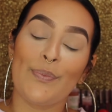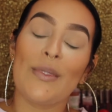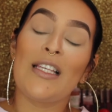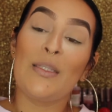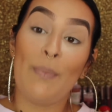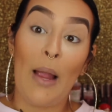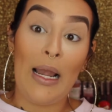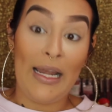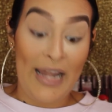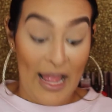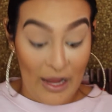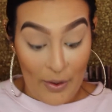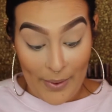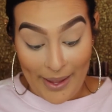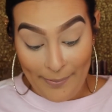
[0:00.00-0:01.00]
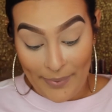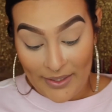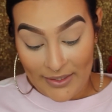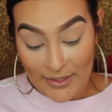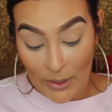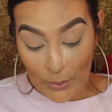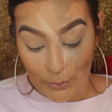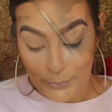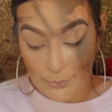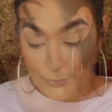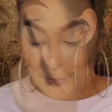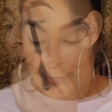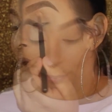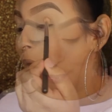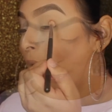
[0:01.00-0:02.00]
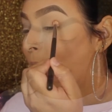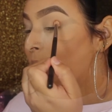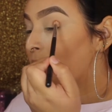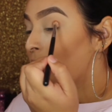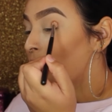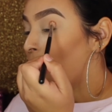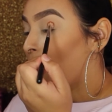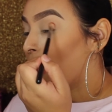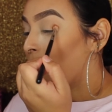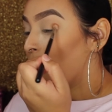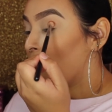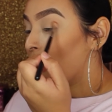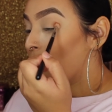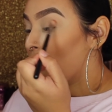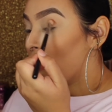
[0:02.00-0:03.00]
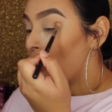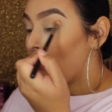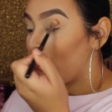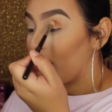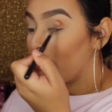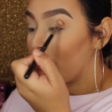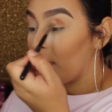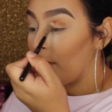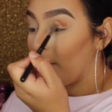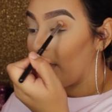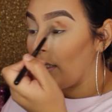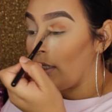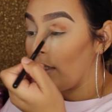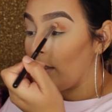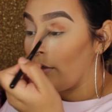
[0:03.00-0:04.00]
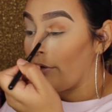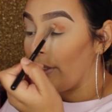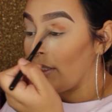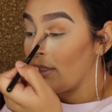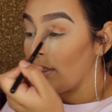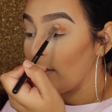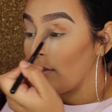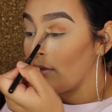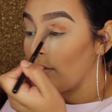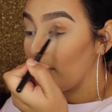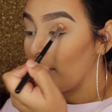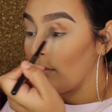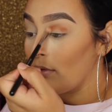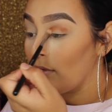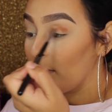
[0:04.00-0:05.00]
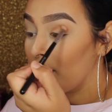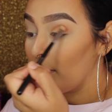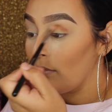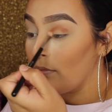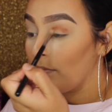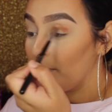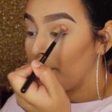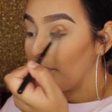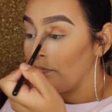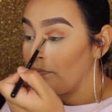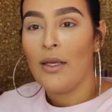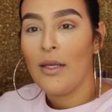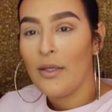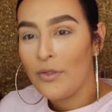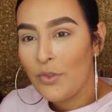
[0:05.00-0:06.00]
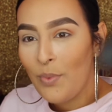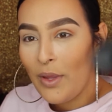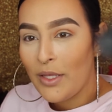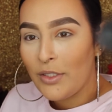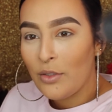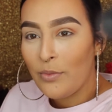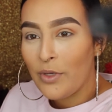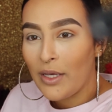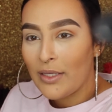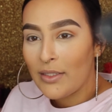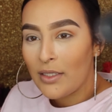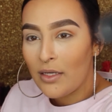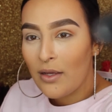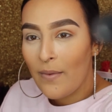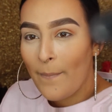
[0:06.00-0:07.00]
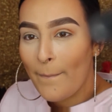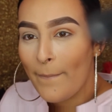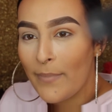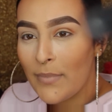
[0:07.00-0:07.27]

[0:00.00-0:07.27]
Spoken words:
it's probably not gonna happen. So okay, I'm just gonna take this and I'm just gonna blend it in the crease. Should probably zoom you guys in now.